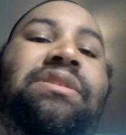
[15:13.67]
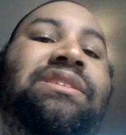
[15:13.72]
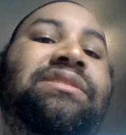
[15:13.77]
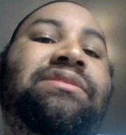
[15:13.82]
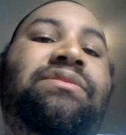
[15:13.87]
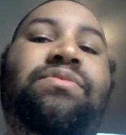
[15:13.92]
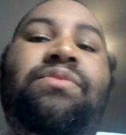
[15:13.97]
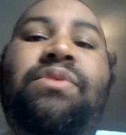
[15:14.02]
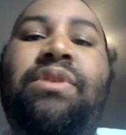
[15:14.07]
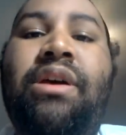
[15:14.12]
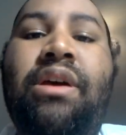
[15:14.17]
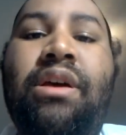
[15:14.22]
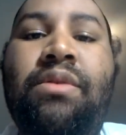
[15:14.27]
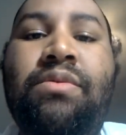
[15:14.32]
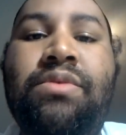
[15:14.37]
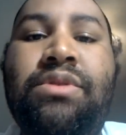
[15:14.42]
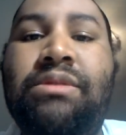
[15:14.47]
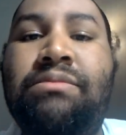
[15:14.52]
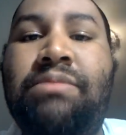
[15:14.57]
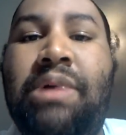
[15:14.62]
I just want to
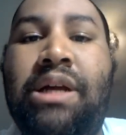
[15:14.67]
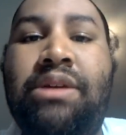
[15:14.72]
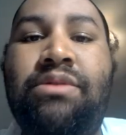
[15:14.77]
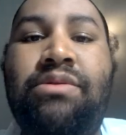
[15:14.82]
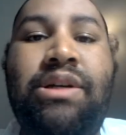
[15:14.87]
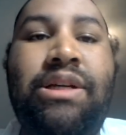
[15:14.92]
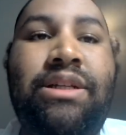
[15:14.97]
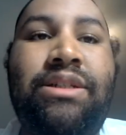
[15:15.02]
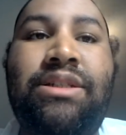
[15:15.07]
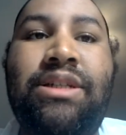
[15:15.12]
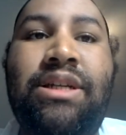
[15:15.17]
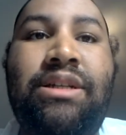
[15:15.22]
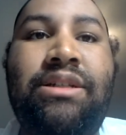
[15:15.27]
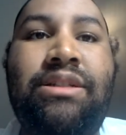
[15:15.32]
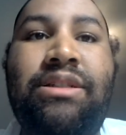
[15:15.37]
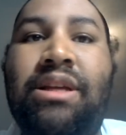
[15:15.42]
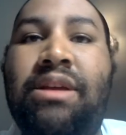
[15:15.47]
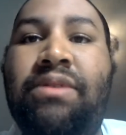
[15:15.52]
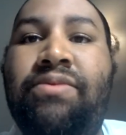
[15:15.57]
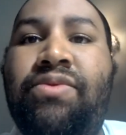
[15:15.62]
hang with somebody who has shared
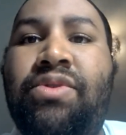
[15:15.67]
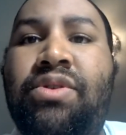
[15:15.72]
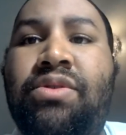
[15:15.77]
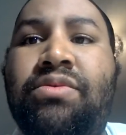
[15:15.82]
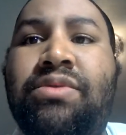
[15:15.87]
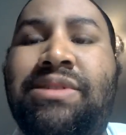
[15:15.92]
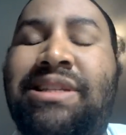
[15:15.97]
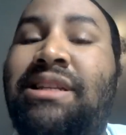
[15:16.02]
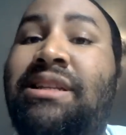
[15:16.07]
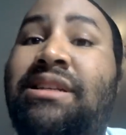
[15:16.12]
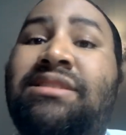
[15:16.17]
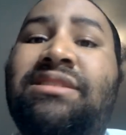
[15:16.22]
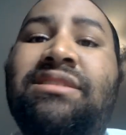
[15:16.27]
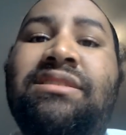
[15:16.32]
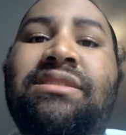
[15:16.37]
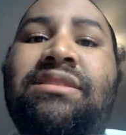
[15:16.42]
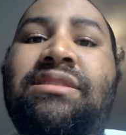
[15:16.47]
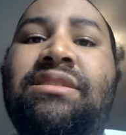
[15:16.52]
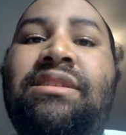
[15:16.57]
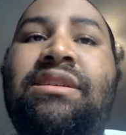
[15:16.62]
the same views. And this
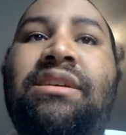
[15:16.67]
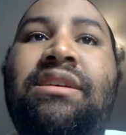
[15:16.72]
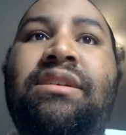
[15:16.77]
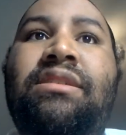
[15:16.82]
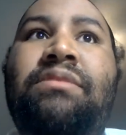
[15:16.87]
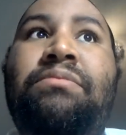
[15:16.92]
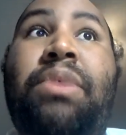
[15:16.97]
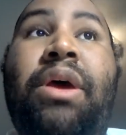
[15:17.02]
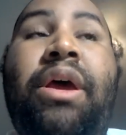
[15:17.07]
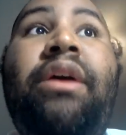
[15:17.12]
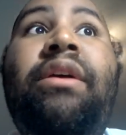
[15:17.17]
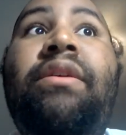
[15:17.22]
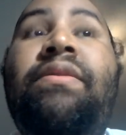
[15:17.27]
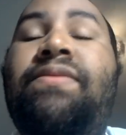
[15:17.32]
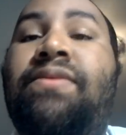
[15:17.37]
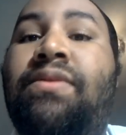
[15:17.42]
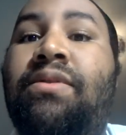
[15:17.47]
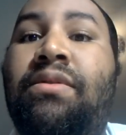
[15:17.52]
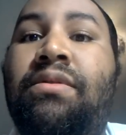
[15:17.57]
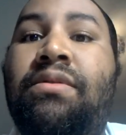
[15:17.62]
is
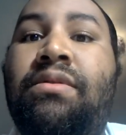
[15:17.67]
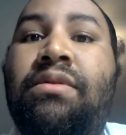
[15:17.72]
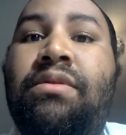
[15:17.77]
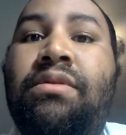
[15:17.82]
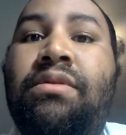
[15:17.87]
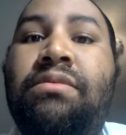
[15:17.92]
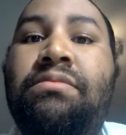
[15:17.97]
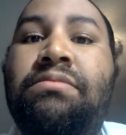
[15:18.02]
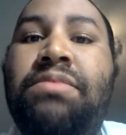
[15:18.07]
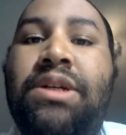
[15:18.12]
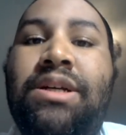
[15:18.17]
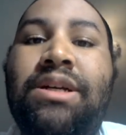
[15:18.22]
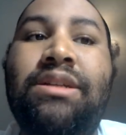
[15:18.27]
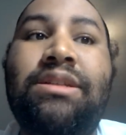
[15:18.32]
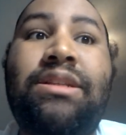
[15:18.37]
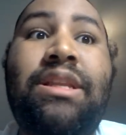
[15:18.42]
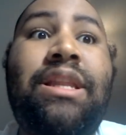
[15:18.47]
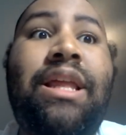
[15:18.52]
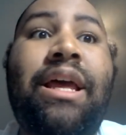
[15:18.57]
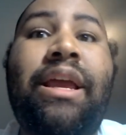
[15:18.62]
painful
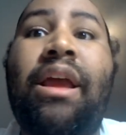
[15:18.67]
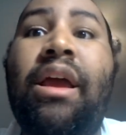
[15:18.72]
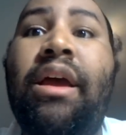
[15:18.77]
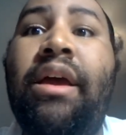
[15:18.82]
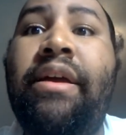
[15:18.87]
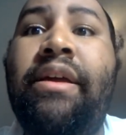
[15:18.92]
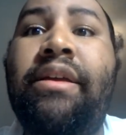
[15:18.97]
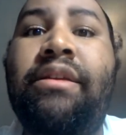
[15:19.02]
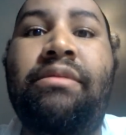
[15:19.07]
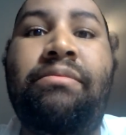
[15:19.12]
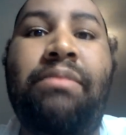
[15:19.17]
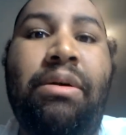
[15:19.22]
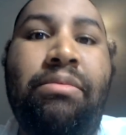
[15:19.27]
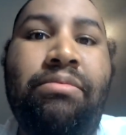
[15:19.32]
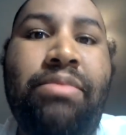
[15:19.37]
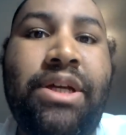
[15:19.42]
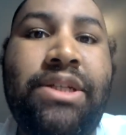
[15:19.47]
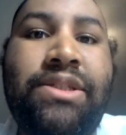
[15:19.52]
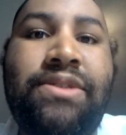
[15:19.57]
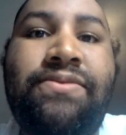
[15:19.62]
because, like, hey, you're my
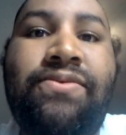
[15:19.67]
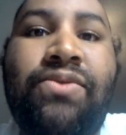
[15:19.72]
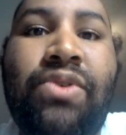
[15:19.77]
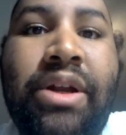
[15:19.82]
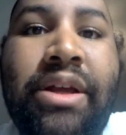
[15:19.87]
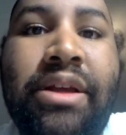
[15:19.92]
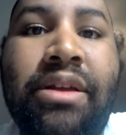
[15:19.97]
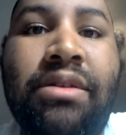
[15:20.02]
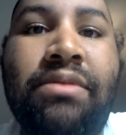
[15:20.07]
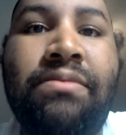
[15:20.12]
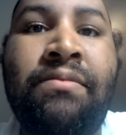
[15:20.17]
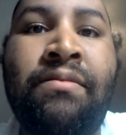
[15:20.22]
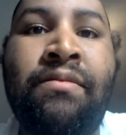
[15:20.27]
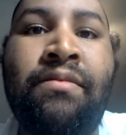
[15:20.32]
best friend.